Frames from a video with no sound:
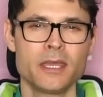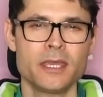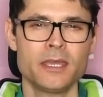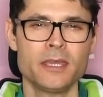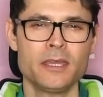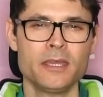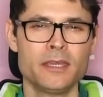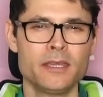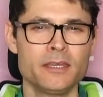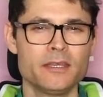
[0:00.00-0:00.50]

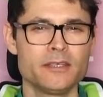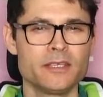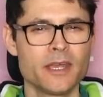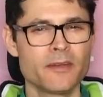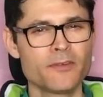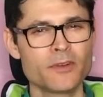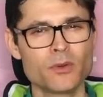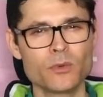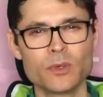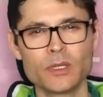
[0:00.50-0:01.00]
he
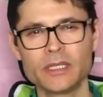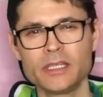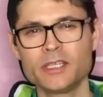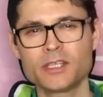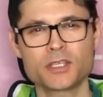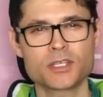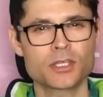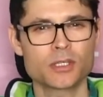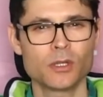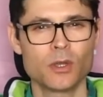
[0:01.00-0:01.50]
never really
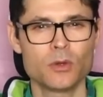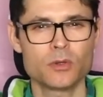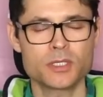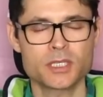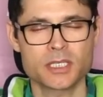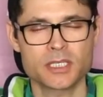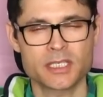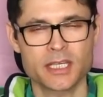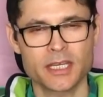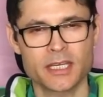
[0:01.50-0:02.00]

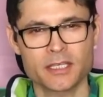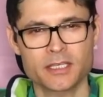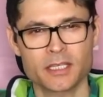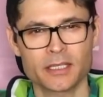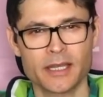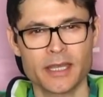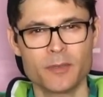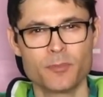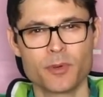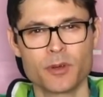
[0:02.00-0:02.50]
discloses that he's a
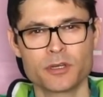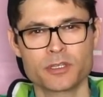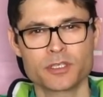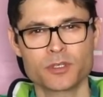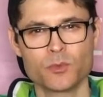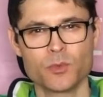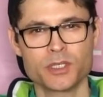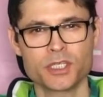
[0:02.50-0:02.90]
layperson,